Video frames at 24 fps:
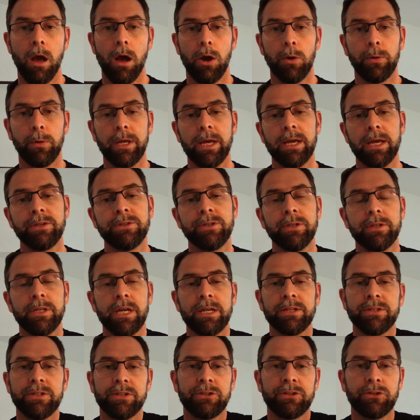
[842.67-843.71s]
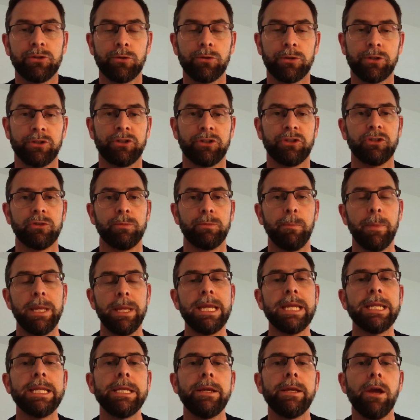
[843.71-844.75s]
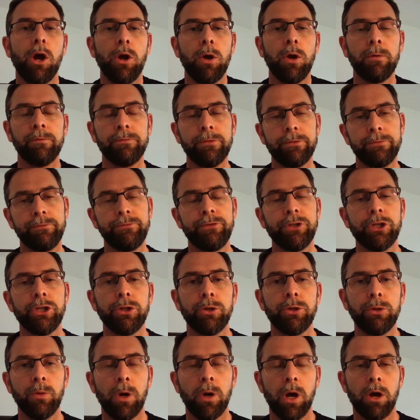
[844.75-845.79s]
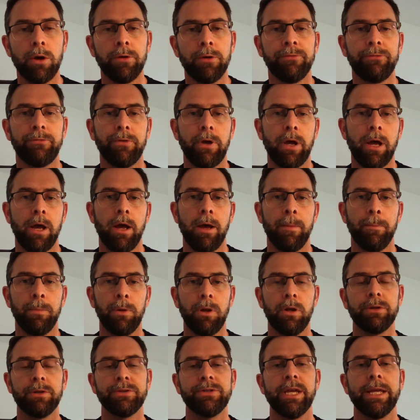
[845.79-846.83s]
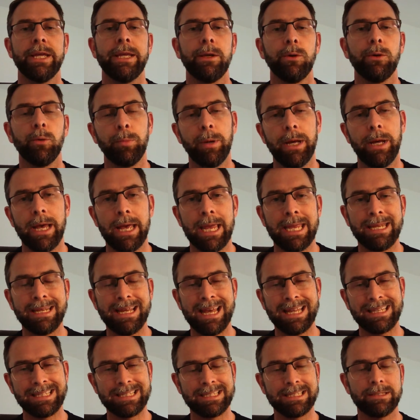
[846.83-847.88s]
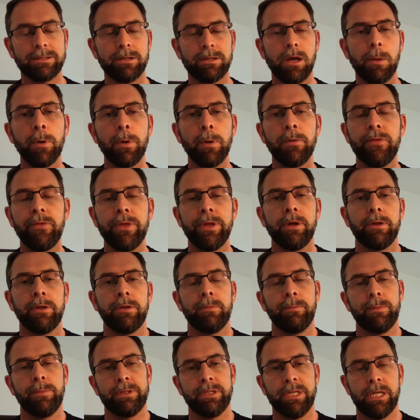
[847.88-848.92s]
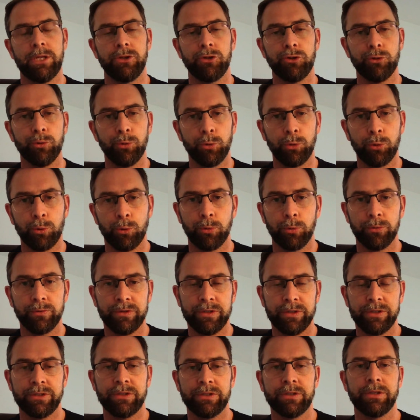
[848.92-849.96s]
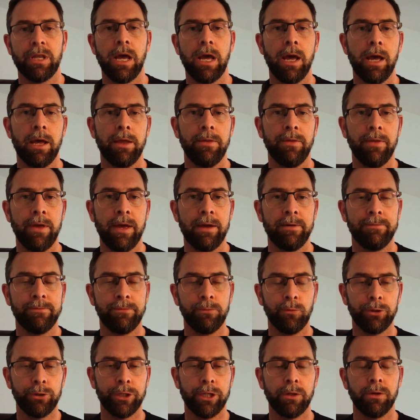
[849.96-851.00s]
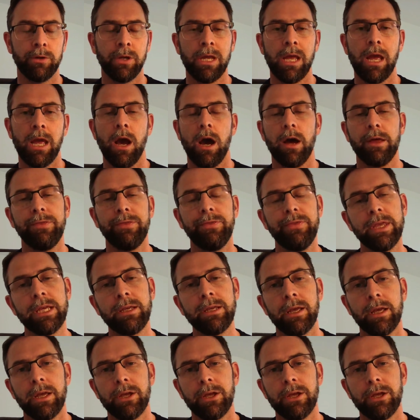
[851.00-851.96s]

Okay, so that's a sort of speedy overview of plantar heel pain and some of the other potential causes there for you. I think